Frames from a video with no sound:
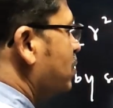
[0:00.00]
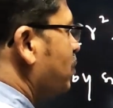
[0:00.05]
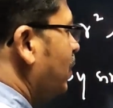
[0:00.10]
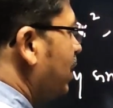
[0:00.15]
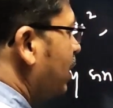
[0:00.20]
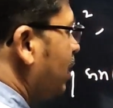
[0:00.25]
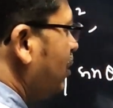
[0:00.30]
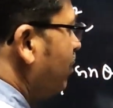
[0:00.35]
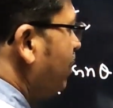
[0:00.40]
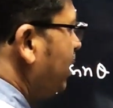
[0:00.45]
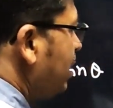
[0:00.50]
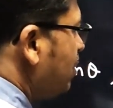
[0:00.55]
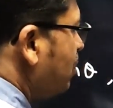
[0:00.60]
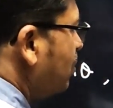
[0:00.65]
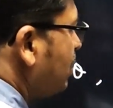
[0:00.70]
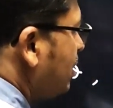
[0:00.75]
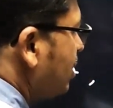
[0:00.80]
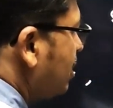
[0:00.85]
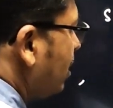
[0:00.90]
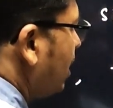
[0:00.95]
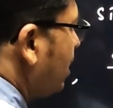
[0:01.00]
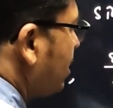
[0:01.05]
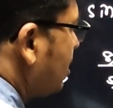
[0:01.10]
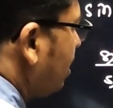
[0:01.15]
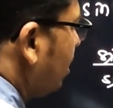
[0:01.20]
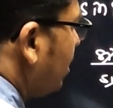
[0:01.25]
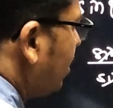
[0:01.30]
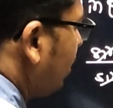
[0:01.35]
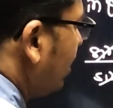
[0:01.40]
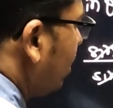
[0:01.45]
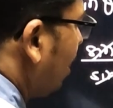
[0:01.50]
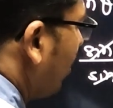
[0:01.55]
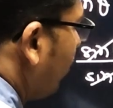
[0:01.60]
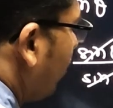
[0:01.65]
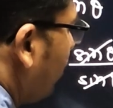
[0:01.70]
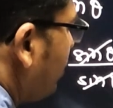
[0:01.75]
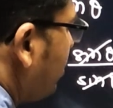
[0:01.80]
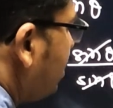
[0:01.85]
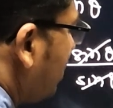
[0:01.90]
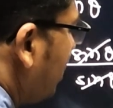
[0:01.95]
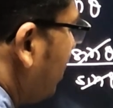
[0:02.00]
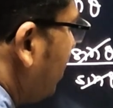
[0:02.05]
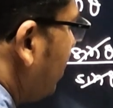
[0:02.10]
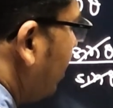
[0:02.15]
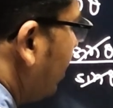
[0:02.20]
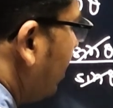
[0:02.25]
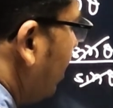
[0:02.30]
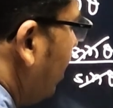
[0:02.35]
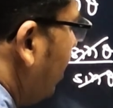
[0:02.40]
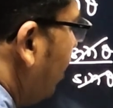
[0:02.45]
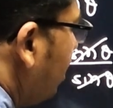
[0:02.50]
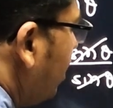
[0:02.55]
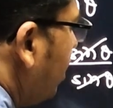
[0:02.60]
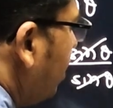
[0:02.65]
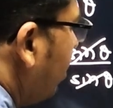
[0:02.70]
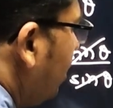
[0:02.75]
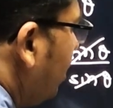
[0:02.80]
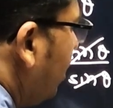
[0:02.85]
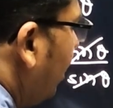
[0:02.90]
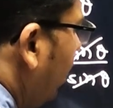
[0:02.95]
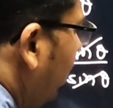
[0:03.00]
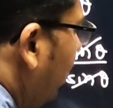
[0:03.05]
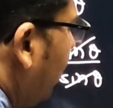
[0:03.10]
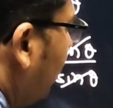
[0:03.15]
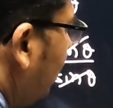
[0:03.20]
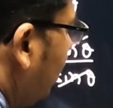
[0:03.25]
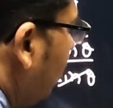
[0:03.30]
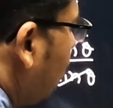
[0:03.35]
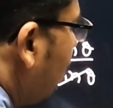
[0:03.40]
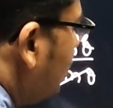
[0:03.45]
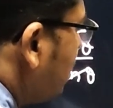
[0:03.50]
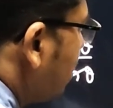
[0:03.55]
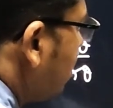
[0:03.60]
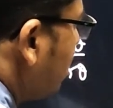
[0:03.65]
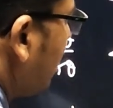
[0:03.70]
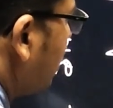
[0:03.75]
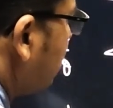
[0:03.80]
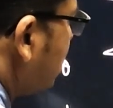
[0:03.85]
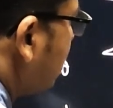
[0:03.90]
1 remains, which is less than theta upon sin theta, and then which is less